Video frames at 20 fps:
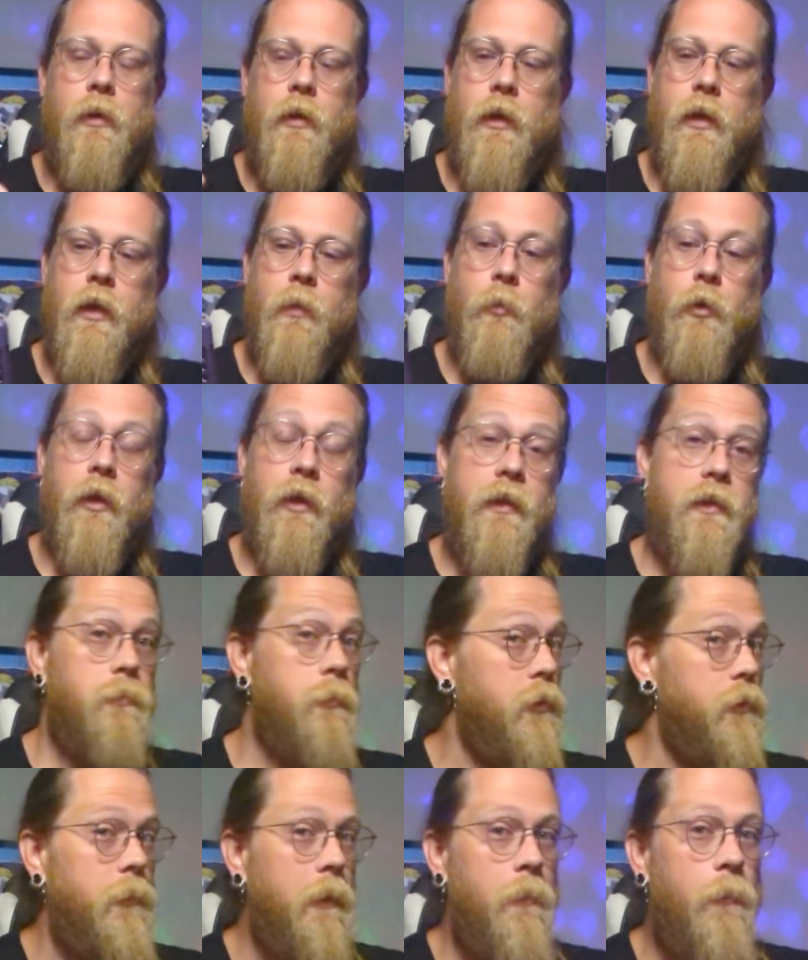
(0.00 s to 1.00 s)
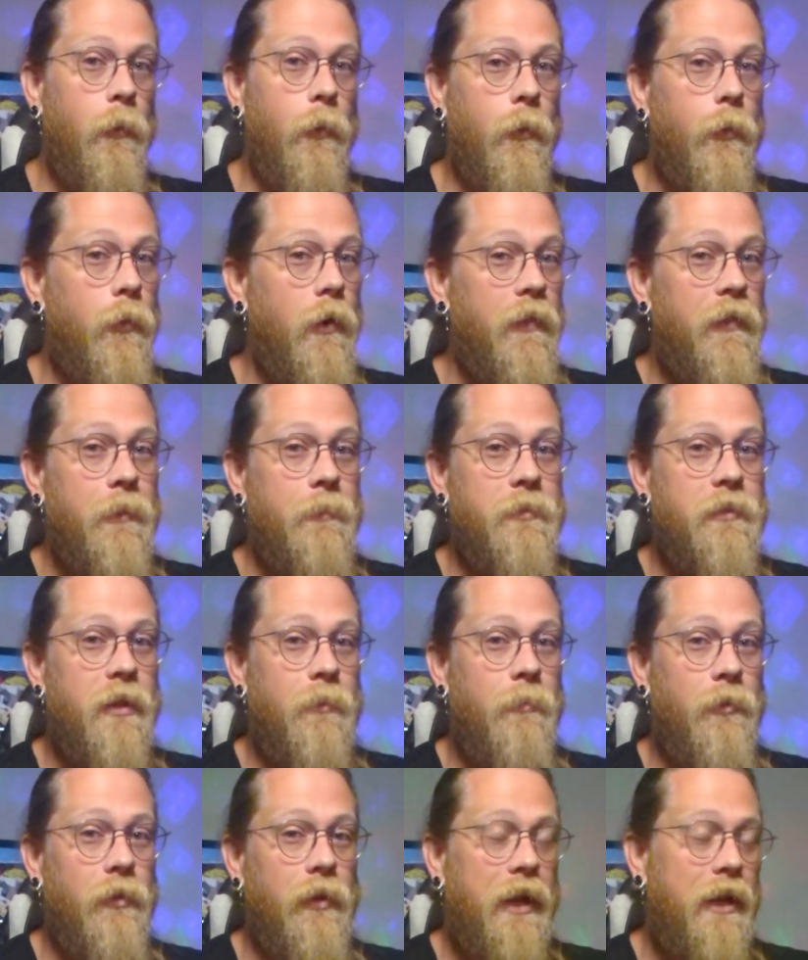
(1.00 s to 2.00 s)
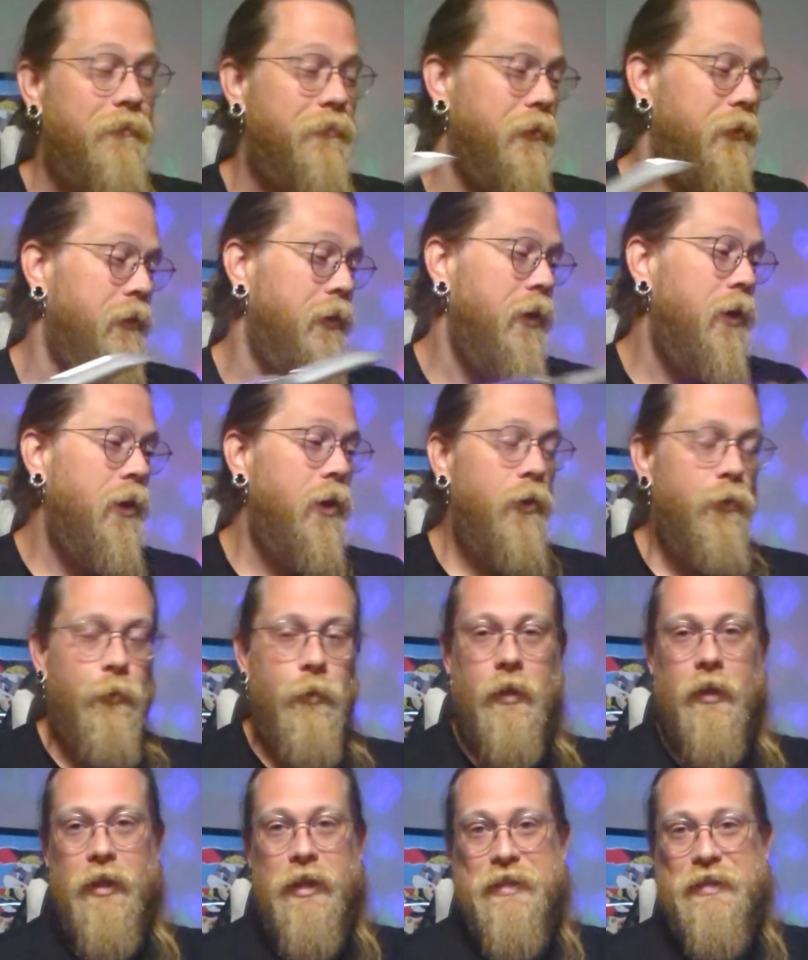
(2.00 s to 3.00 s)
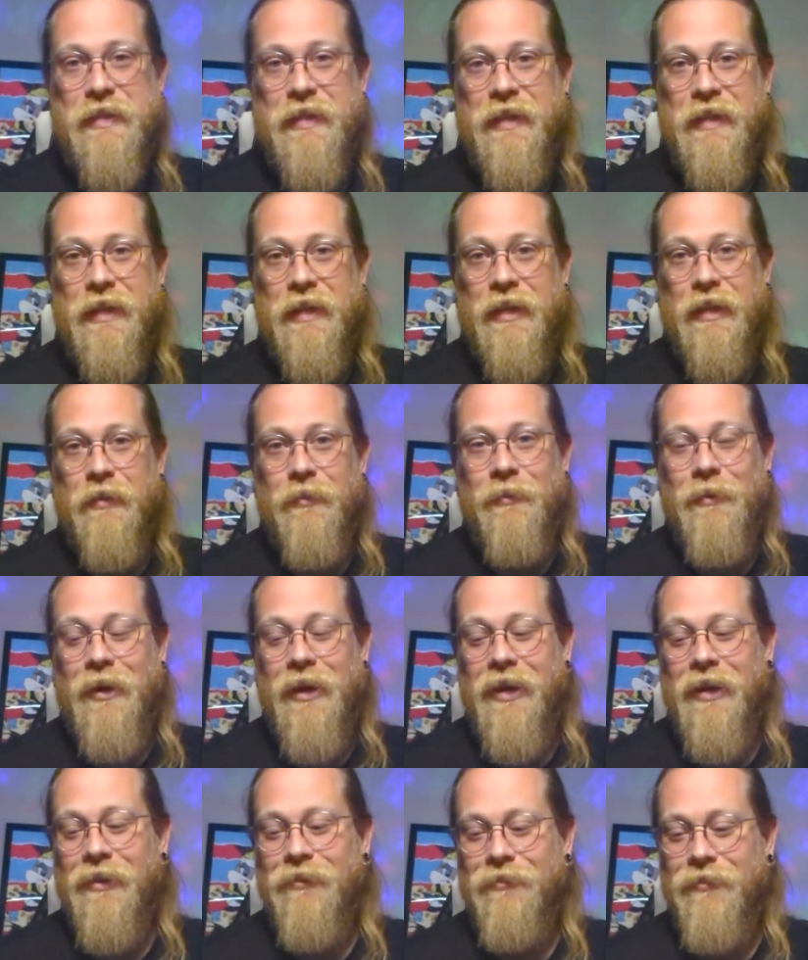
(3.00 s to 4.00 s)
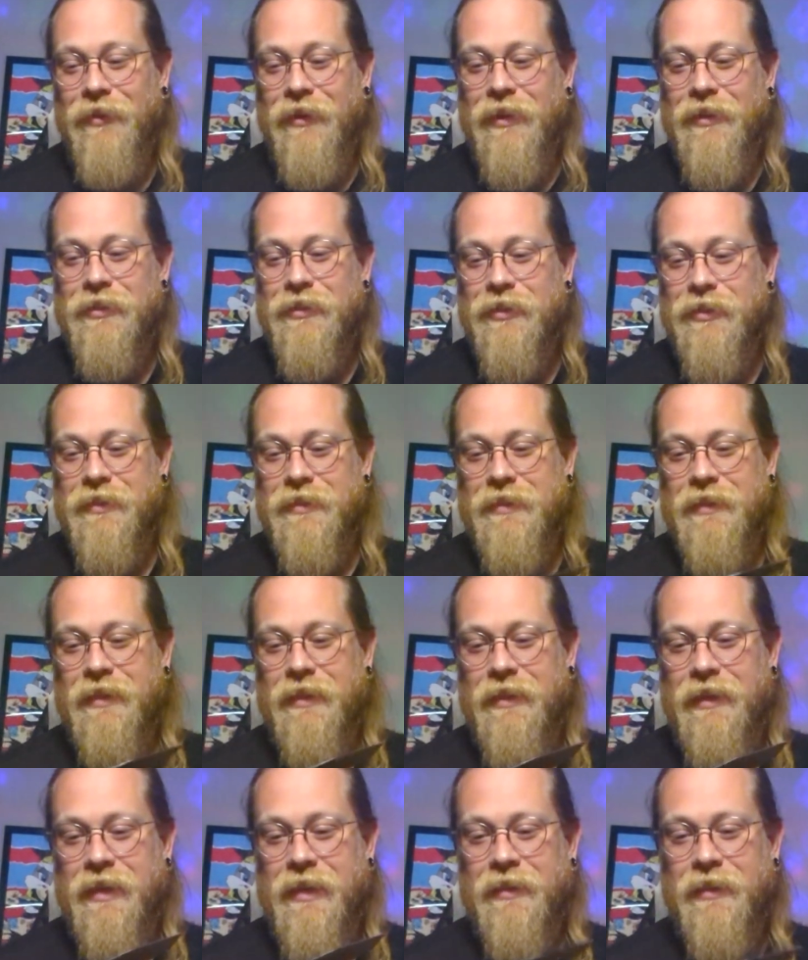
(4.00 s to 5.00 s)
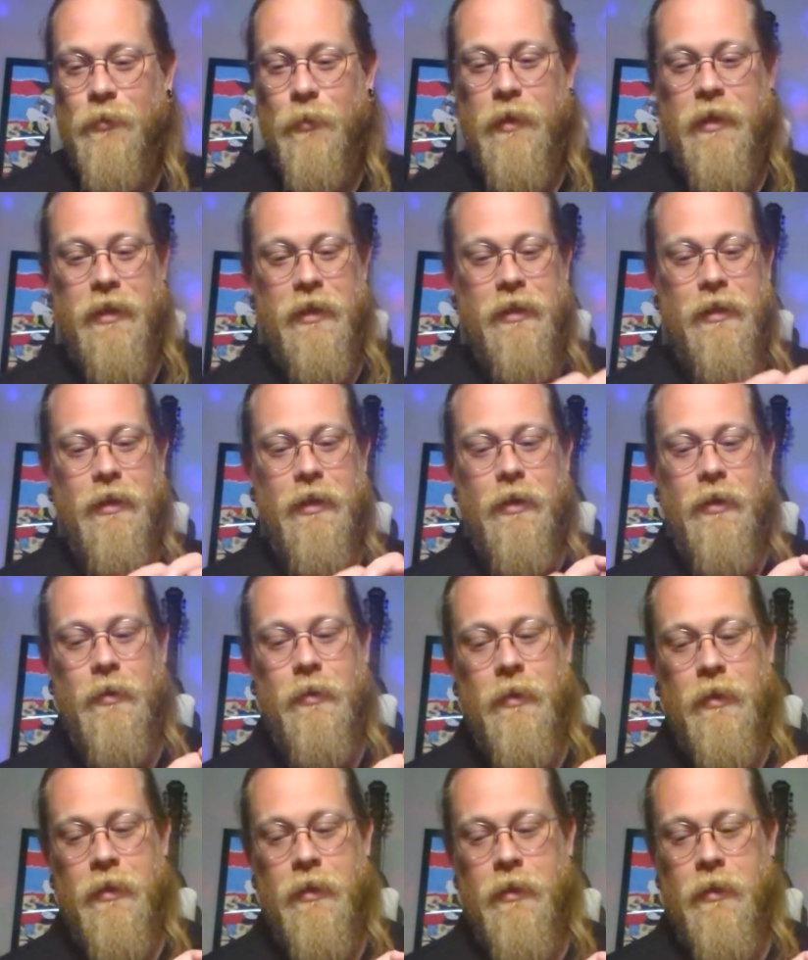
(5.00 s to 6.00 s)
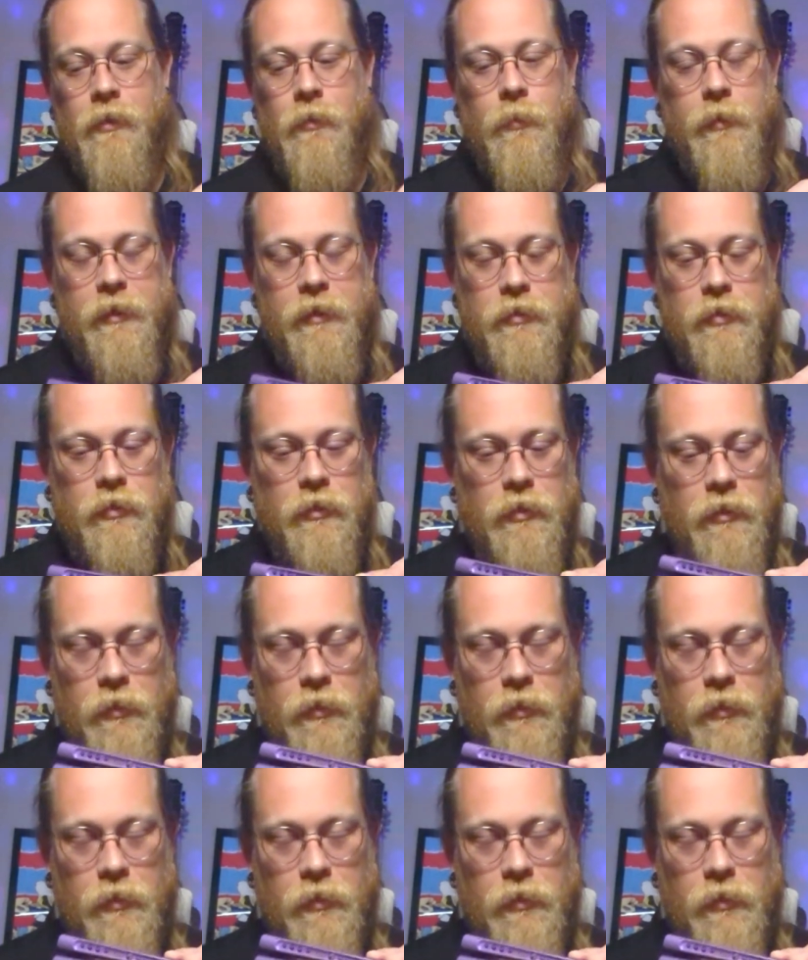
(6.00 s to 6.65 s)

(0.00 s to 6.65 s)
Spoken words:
Or at least most people would want them tumbled after realizing getting a raw finish is not the way to go, which,